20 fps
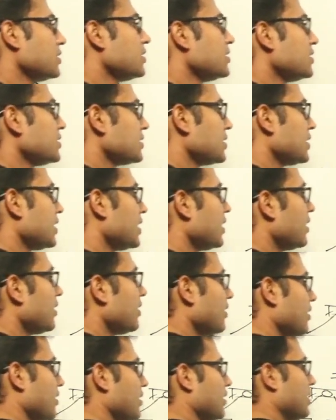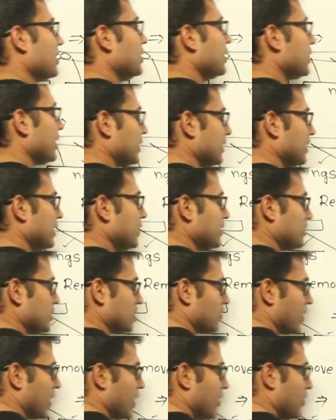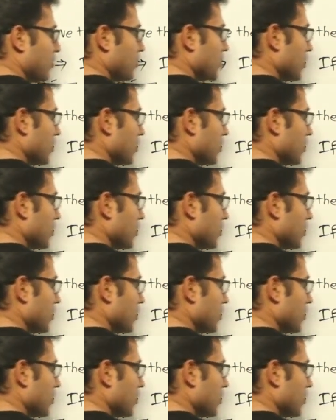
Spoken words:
See this? In that case, try to